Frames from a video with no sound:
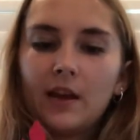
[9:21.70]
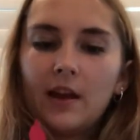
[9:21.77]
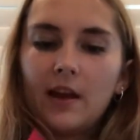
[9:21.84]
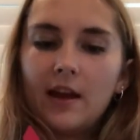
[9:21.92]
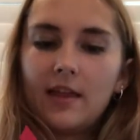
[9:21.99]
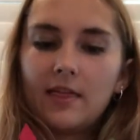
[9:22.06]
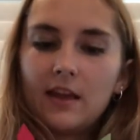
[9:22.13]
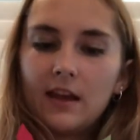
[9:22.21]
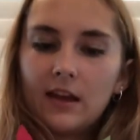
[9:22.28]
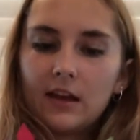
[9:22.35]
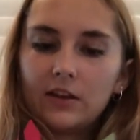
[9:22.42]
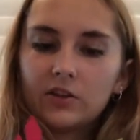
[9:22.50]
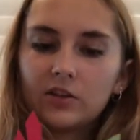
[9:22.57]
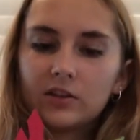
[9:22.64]
And
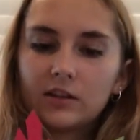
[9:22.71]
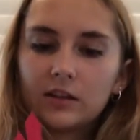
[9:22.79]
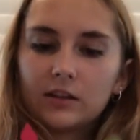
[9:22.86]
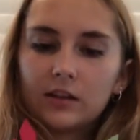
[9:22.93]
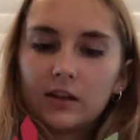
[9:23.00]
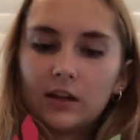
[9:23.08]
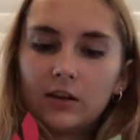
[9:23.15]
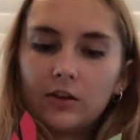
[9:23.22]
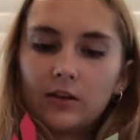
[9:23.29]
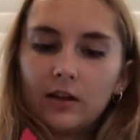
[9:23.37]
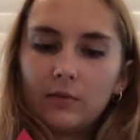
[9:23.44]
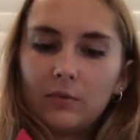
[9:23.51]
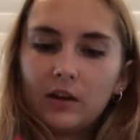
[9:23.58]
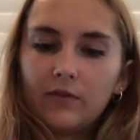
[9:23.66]
then just to secure them
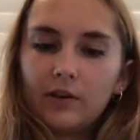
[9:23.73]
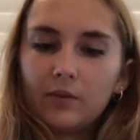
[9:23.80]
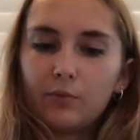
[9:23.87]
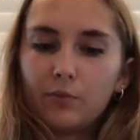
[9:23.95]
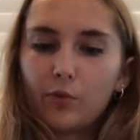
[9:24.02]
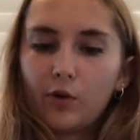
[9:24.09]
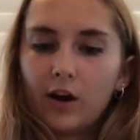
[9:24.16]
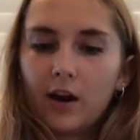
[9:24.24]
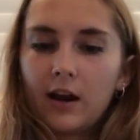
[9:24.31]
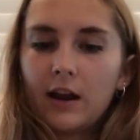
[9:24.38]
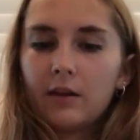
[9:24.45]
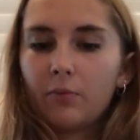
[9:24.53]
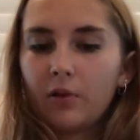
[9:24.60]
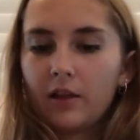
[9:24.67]
even more in
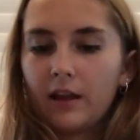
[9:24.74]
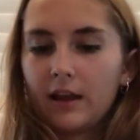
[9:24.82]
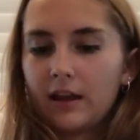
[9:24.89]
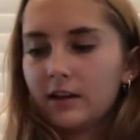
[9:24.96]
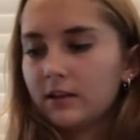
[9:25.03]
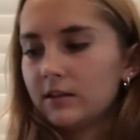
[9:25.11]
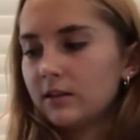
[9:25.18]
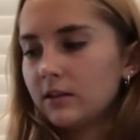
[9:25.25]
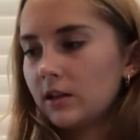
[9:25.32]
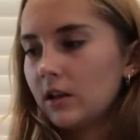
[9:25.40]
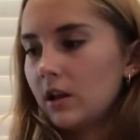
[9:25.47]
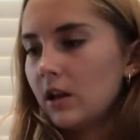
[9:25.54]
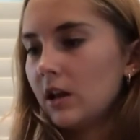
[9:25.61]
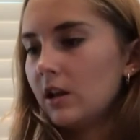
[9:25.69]
place
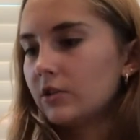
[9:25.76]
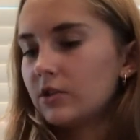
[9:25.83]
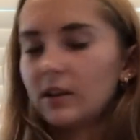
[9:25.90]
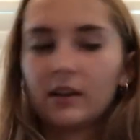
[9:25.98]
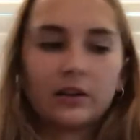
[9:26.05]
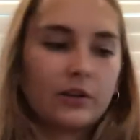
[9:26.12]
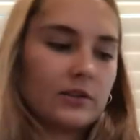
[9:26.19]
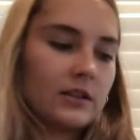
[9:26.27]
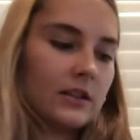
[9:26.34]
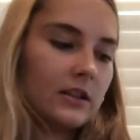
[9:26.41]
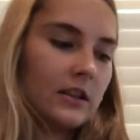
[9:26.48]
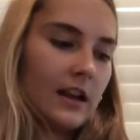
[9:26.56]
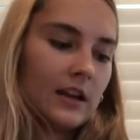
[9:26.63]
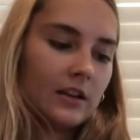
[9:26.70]
so that they'll
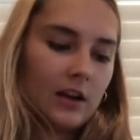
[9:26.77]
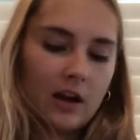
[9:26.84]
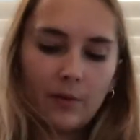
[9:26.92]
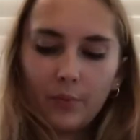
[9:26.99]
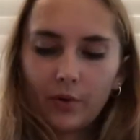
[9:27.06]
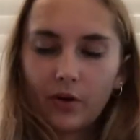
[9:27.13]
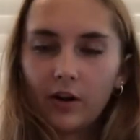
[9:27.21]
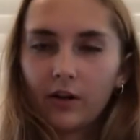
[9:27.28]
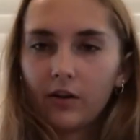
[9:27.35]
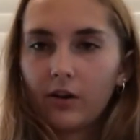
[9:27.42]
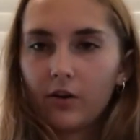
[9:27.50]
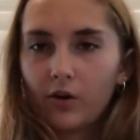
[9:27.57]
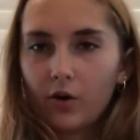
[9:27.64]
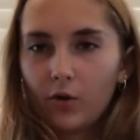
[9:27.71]
stand up
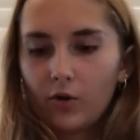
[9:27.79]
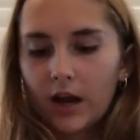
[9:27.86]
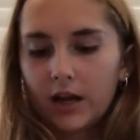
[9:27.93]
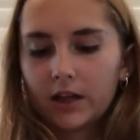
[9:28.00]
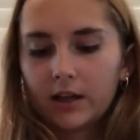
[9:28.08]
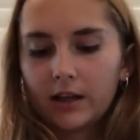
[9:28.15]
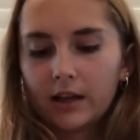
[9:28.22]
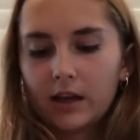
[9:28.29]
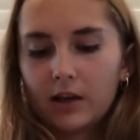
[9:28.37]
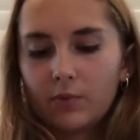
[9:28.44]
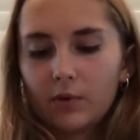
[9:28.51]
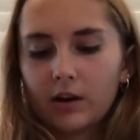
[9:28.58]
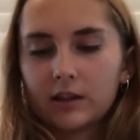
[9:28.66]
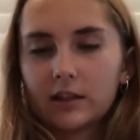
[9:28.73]
correctly, we're
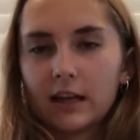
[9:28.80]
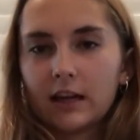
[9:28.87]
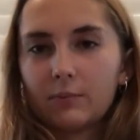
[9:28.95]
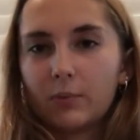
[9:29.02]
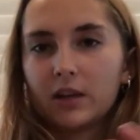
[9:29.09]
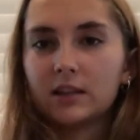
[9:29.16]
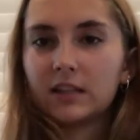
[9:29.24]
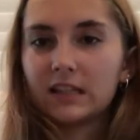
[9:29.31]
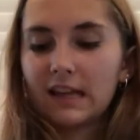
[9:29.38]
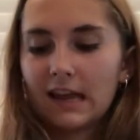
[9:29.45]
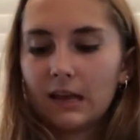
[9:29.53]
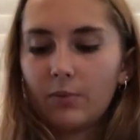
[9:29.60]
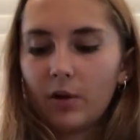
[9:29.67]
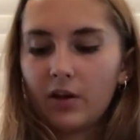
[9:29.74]
gonna take a piece of
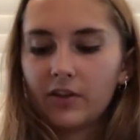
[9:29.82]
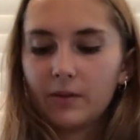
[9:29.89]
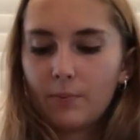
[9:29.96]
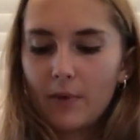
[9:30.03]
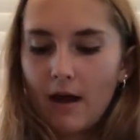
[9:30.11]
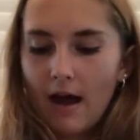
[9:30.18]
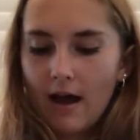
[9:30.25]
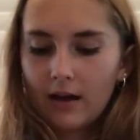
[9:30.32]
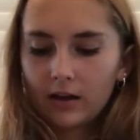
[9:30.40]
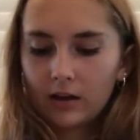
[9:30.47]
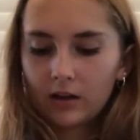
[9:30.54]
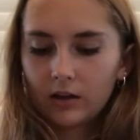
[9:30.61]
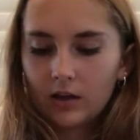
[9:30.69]
tape on the back